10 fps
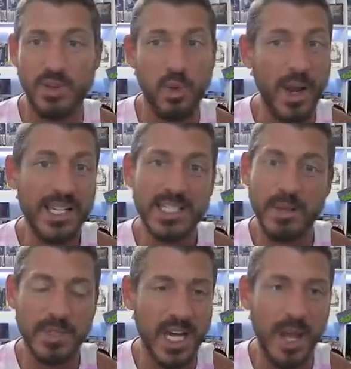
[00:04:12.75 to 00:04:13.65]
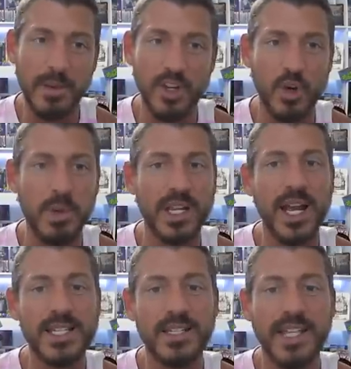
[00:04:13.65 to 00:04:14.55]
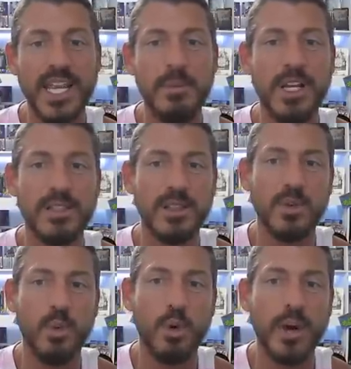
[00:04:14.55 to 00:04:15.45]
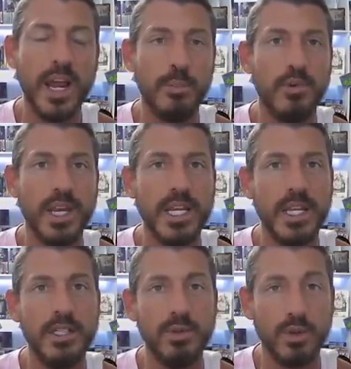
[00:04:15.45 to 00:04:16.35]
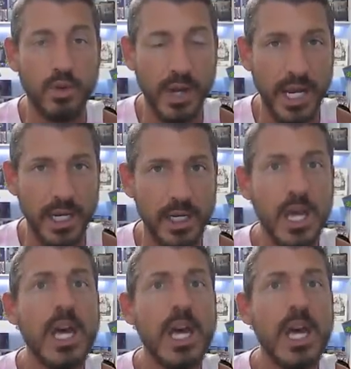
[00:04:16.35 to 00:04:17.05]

quite some time ago, but it got delayed because of the war outbreak in Ukraine.